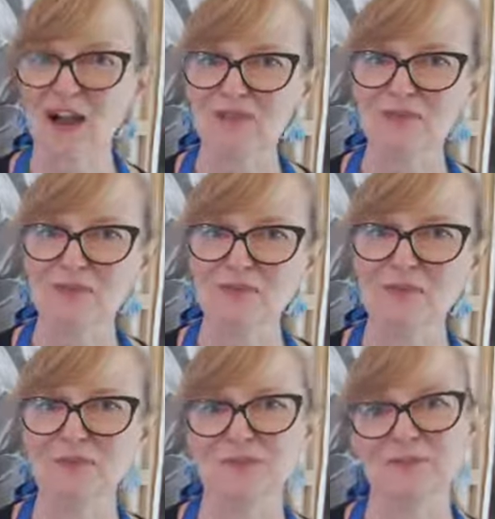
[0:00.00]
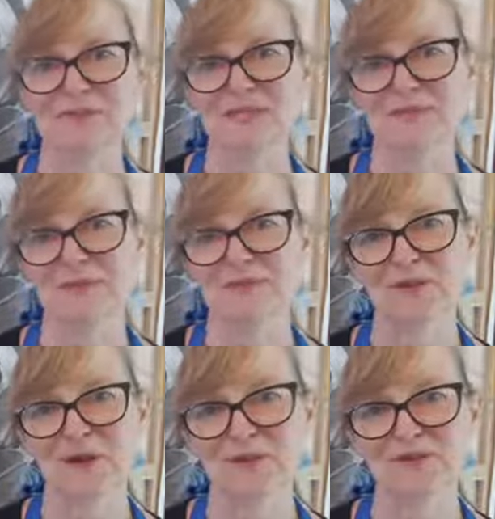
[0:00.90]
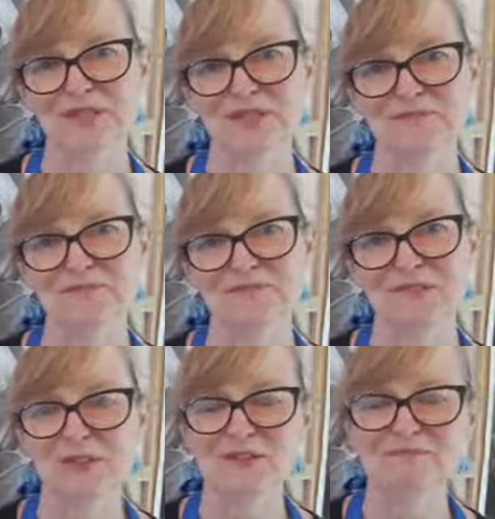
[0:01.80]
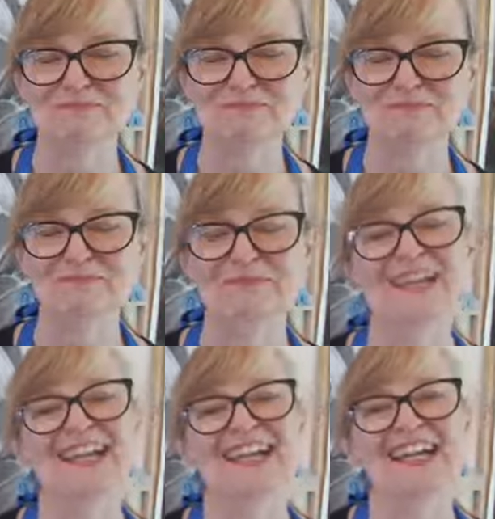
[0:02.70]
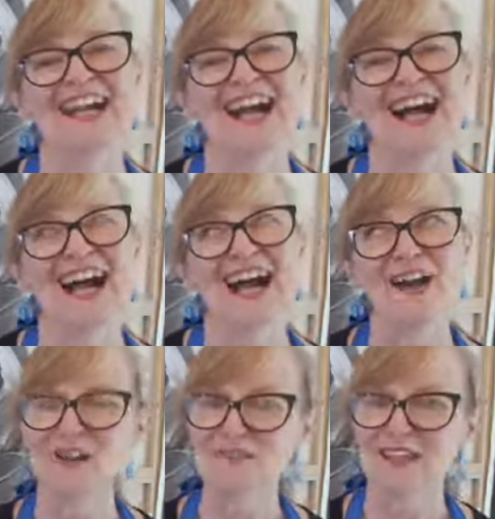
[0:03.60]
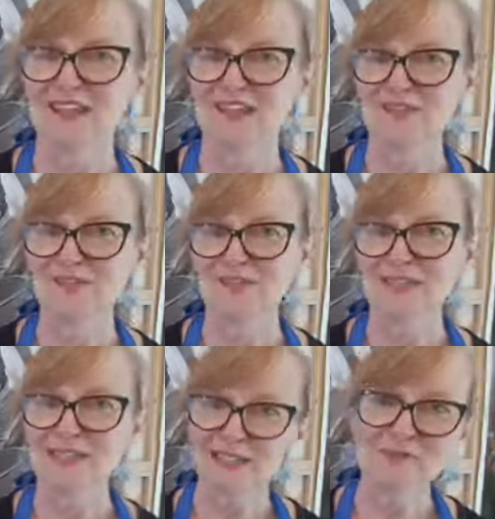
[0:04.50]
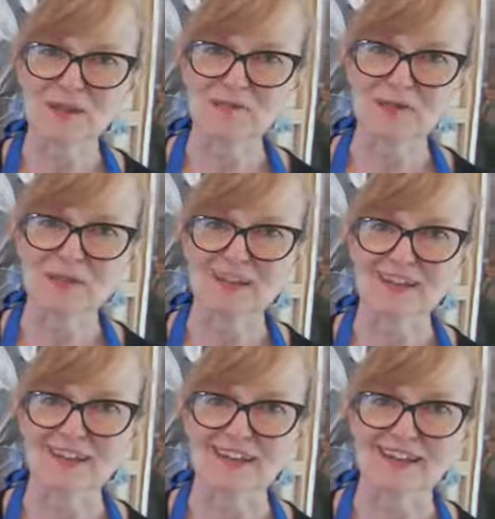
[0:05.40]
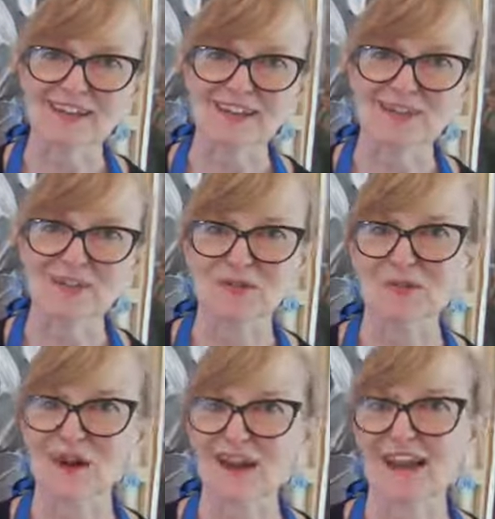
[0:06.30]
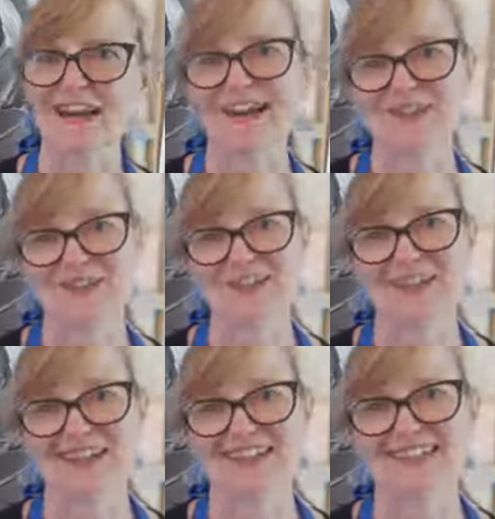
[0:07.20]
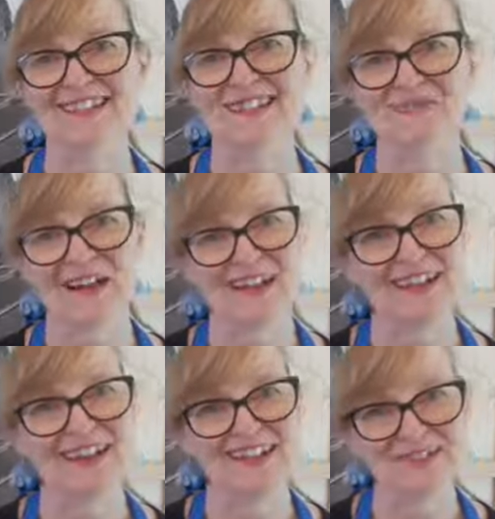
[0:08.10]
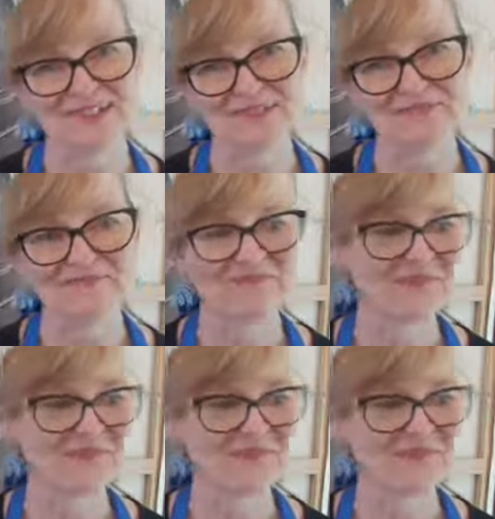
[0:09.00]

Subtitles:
comfortable so we can be more confident. So I hope that gives you a little bit more insight into why I do things the way I do.